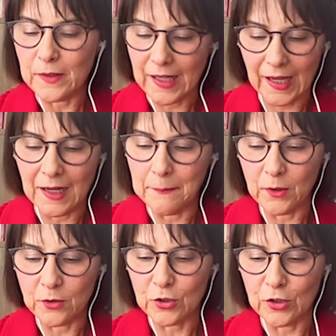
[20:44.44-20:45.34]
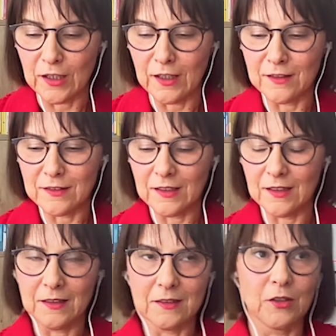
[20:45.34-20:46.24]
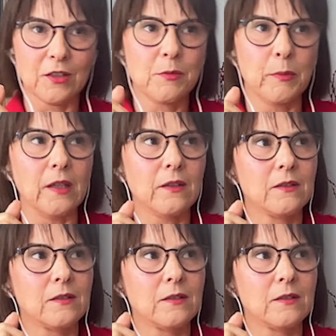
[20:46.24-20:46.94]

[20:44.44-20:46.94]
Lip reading: again, I'm not gonna speak